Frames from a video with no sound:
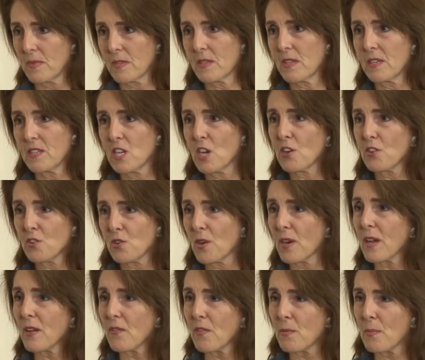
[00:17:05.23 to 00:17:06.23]
the
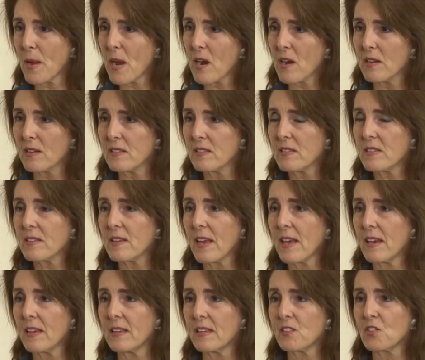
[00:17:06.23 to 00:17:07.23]
territory of the parents,
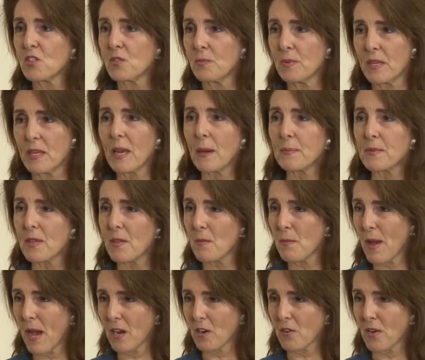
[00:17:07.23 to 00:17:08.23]
and it should be kept in the
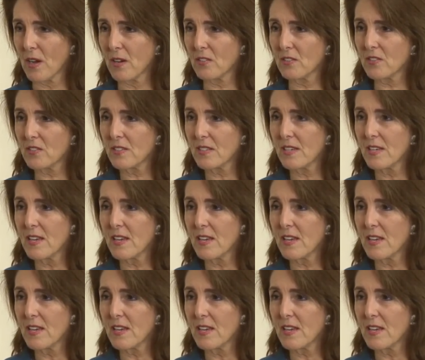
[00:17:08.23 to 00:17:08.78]
background.